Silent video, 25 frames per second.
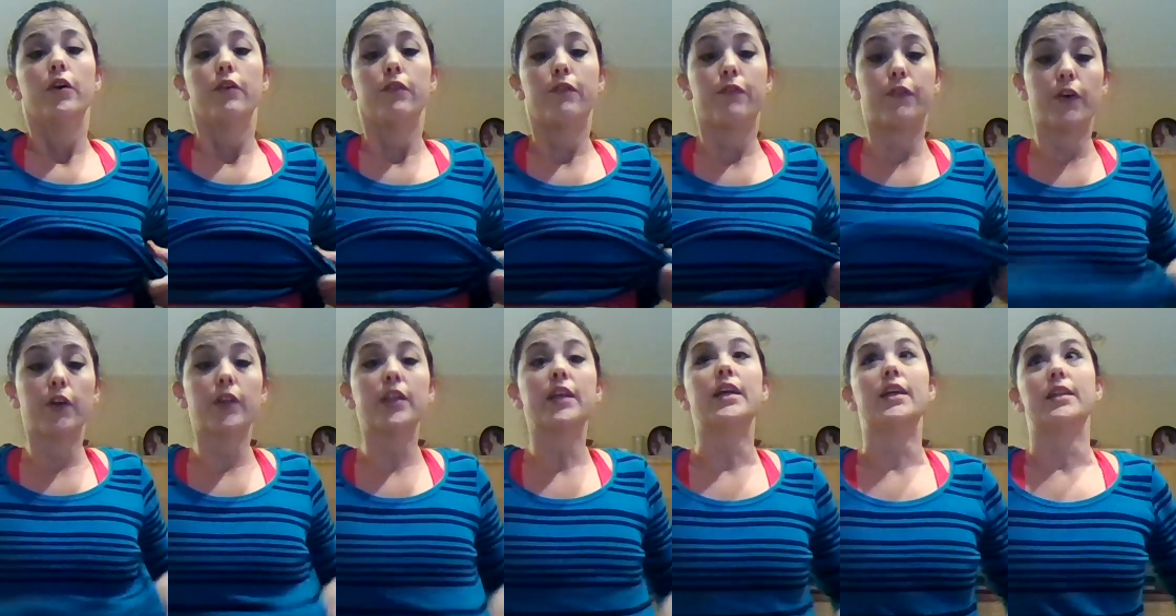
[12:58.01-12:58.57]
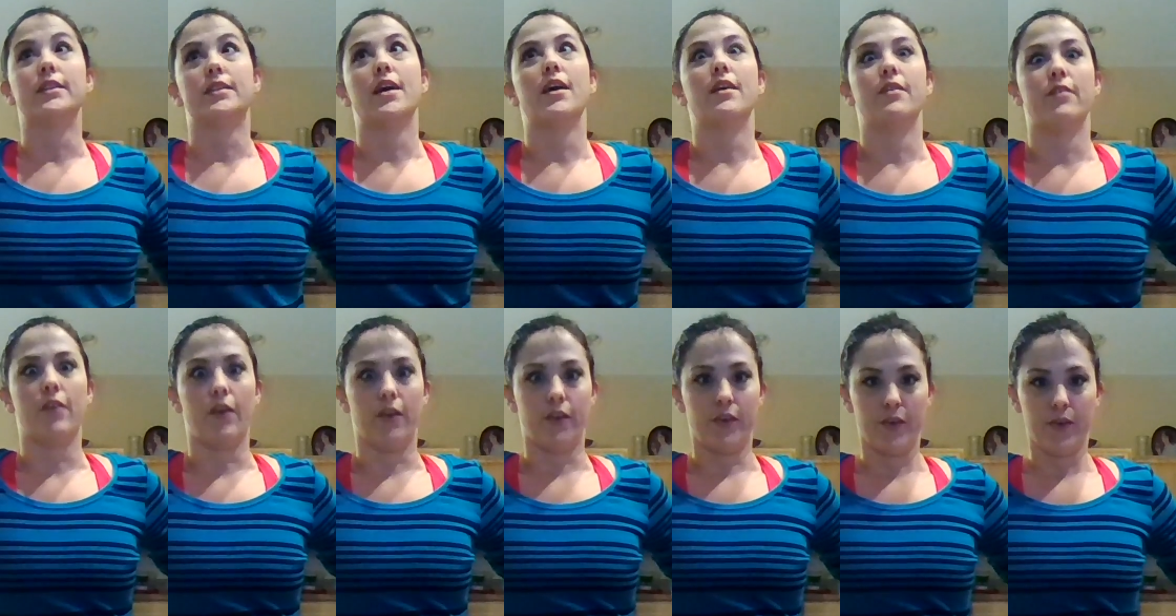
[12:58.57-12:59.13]
fully
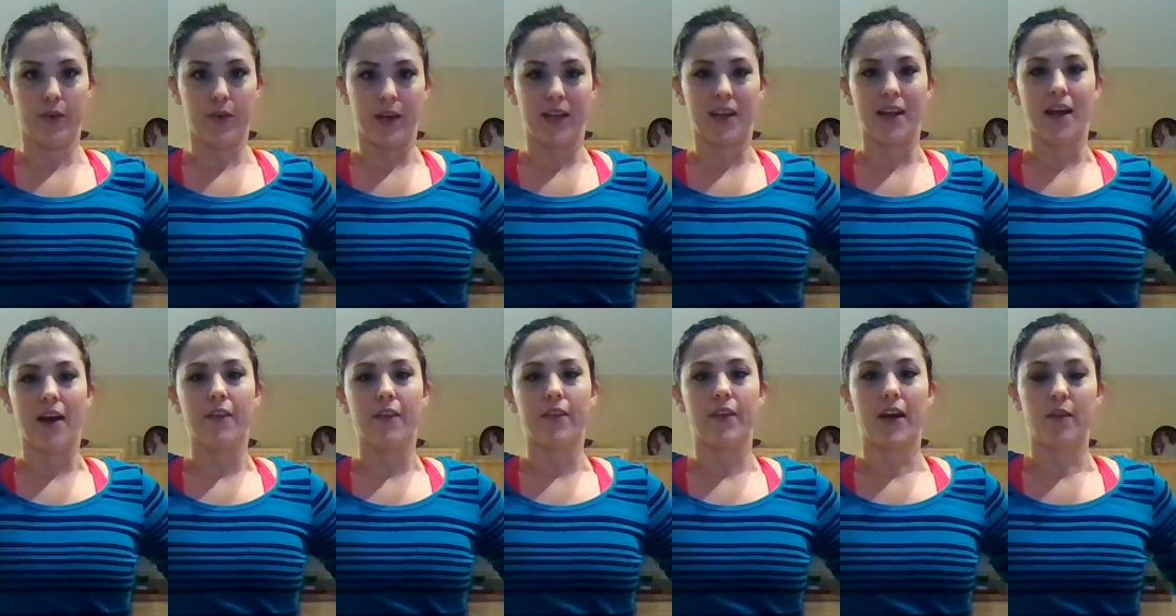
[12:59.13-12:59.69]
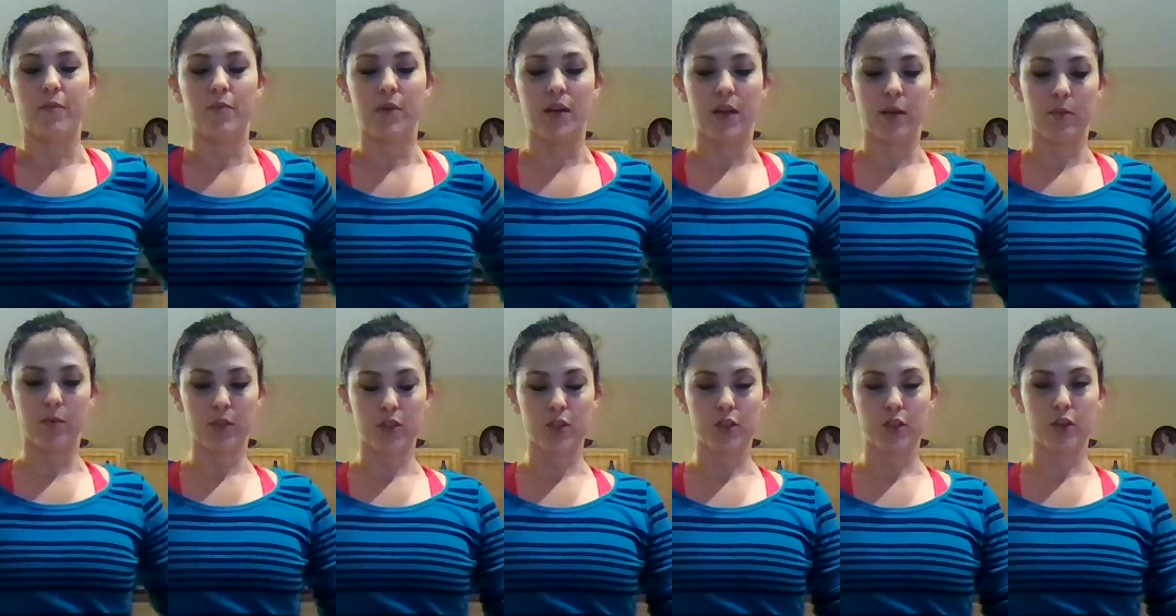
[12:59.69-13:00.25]
intend on doing now that I've been
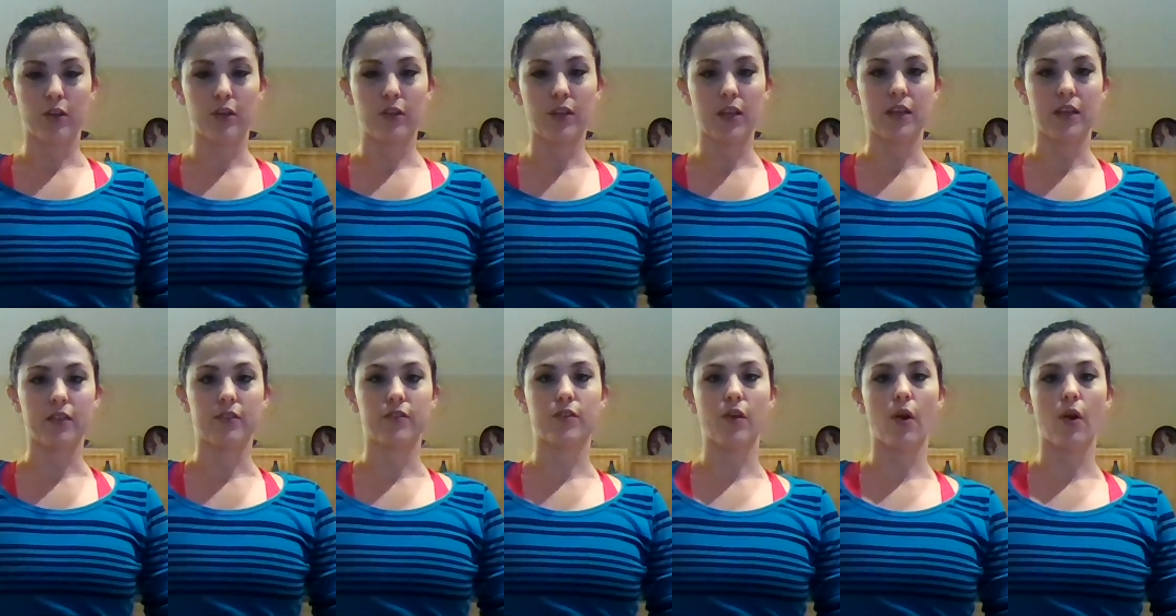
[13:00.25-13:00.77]
able to show you this.